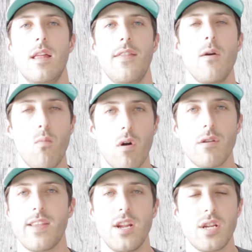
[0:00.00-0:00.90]
They
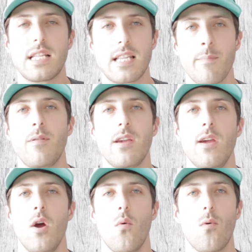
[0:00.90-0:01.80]
weren't. They just
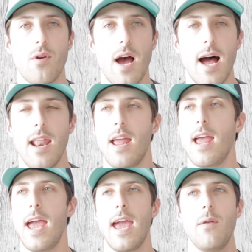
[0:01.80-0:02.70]
simply were not.
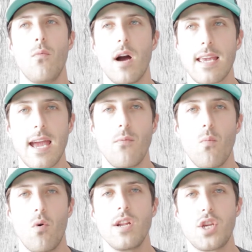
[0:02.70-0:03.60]
And
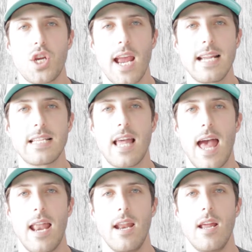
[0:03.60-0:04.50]
again, what changed
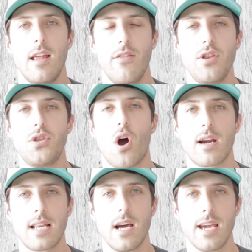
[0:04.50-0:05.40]
that? The
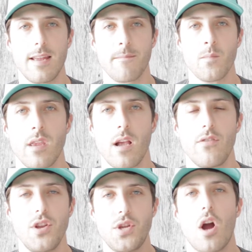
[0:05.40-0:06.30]
Dark Knight.
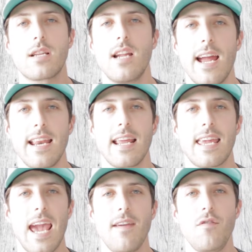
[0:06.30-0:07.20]
The Dark Knight
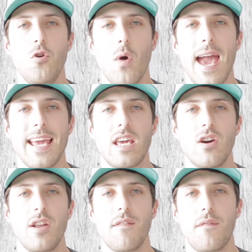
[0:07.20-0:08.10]
gave you a
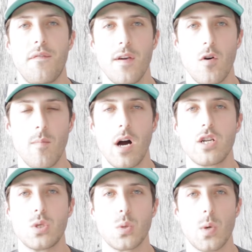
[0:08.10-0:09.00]
good film,
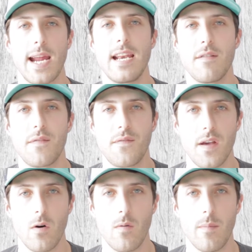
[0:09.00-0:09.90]
a great
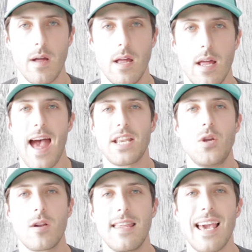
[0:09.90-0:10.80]
film. That
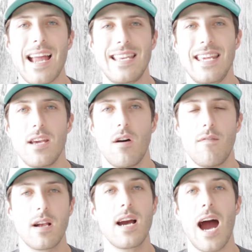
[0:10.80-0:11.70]
took the idea of
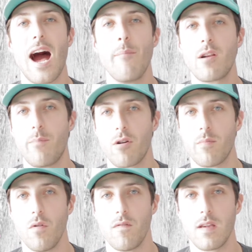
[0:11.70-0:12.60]
a comic book
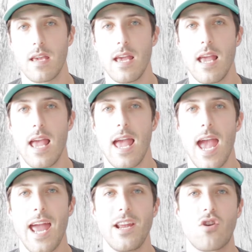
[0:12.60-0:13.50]
movie
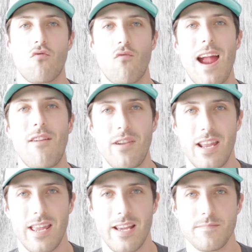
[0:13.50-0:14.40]
and it
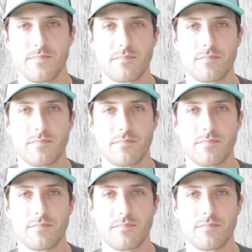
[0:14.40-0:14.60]
grounded it